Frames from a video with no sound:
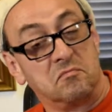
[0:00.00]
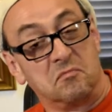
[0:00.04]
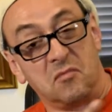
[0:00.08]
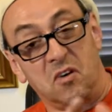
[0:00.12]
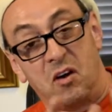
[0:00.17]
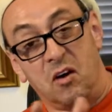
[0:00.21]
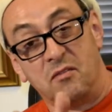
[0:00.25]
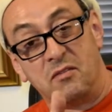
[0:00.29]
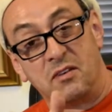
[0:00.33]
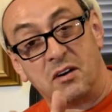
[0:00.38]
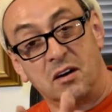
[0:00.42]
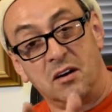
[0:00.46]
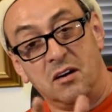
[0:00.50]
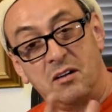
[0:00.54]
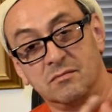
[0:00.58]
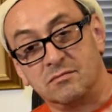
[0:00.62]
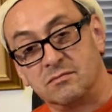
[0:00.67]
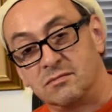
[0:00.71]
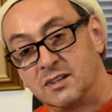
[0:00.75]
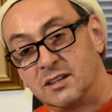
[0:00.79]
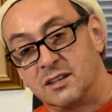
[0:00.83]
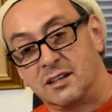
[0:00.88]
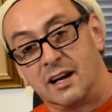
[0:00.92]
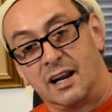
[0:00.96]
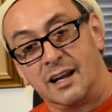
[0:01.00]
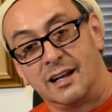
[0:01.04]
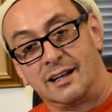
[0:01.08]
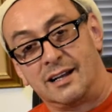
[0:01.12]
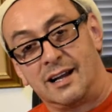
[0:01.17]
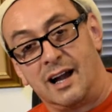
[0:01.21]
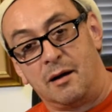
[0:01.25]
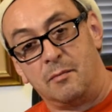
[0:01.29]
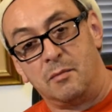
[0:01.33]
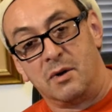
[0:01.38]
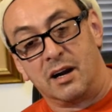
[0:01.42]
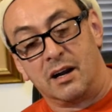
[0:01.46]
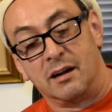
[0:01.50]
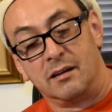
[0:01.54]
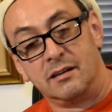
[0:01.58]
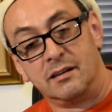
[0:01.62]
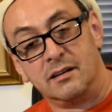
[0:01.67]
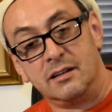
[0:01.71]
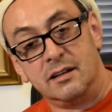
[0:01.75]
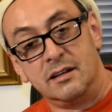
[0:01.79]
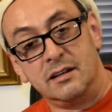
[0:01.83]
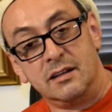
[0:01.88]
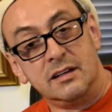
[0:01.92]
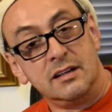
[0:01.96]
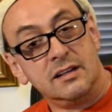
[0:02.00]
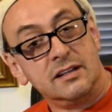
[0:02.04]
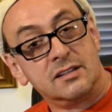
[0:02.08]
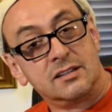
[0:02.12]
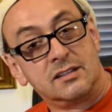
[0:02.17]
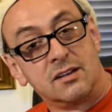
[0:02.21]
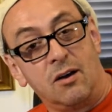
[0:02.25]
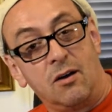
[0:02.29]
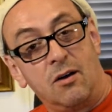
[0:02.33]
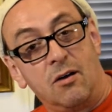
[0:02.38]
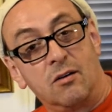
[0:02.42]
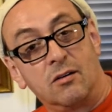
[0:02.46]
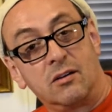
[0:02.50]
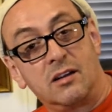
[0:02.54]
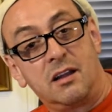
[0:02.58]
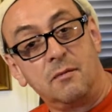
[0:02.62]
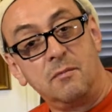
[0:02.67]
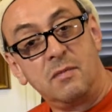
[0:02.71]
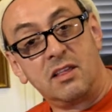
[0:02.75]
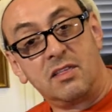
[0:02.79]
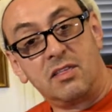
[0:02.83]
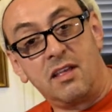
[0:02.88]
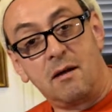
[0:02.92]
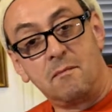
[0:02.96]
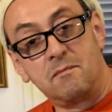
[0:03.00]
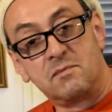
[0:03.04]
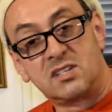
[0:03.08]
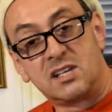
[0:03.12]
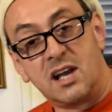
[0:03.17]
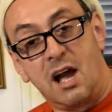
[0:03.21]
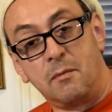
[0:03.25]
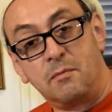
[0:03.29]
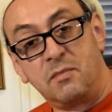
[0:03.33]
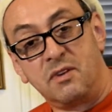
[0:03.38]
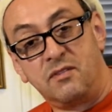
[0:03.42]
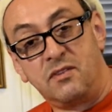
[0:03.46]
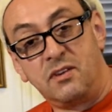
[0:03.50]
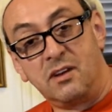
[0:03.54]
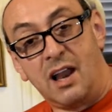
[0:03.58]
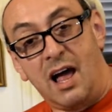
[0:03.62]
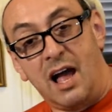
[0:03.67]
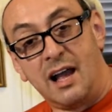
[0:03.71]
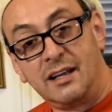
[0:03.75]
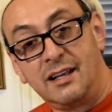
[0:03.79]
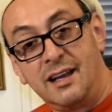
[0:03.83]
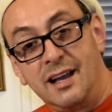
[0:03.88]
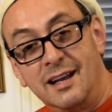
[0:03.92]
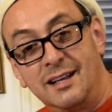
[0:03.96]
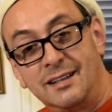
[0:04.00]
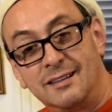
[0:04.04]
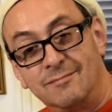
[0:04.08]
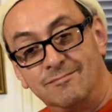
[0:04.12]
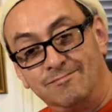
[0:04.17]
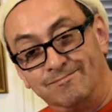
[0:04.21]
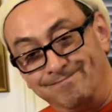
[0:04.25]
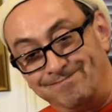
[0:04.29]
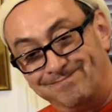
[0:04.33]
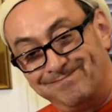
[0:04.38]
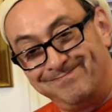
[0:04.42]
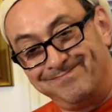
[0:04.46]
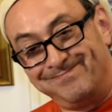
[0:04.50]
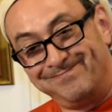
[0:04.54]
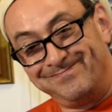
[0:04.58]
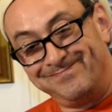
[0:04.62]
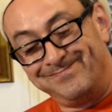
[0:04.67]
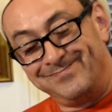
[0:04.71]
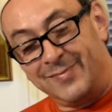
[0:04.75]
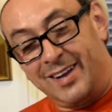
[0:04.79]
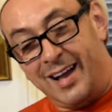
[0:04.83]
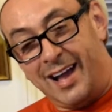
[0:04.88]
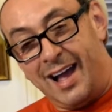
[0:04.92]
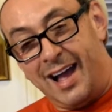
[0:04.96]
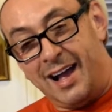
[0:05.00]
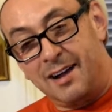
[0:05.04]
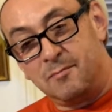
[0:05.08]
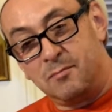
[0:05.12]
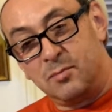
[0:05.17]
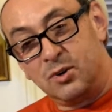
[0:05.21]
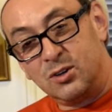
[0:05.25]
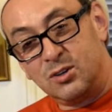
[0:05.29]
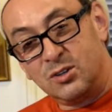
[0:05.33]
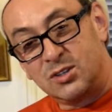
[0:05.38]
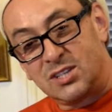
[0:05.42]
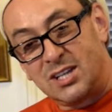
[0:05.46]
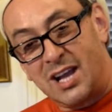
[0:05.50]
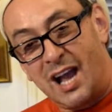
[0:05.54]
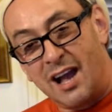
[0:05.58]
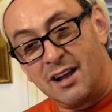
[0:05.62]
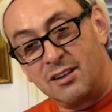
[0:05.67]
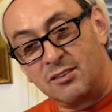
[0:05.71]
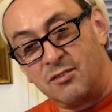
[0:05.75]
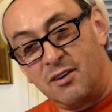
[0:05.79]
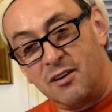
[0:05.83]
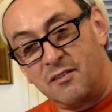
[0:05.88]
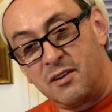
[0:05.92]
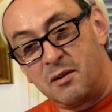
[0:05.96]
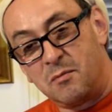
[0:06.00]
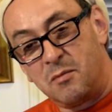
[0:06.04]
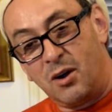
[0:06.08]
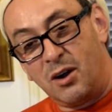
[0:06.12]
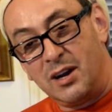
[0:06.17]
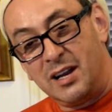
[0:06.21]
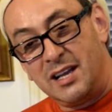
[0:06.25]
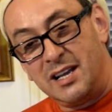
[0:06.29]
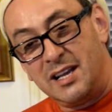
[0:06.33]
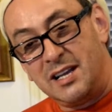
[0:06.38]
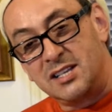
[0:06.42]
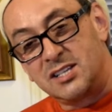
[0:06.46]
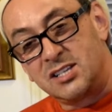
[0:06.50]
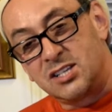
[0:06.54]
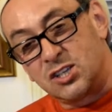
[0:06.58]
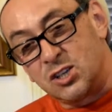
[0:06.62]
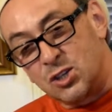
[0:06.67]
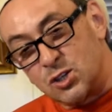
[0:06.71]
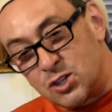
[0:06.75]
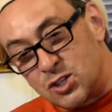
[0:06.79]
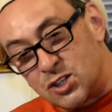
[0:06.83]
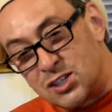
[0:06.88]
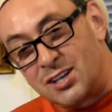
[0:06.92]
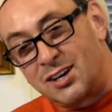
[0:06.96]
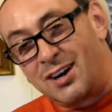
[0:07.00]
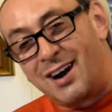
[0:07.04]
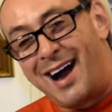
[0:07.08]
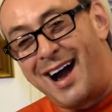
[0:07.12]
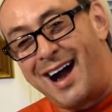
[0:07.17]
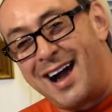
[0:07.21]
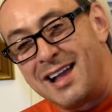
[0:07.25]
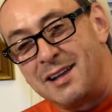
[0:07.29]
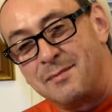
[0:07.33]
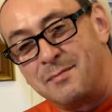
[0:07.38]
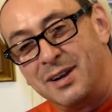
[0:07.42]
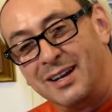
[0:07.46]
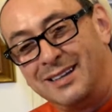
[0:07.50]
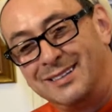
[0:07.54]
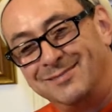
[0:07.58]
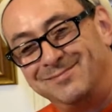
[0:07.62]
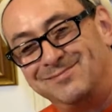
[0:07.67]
Overall, great camera. So give me a thumbs up if you like it, and blue sky to everybody. Subscribe.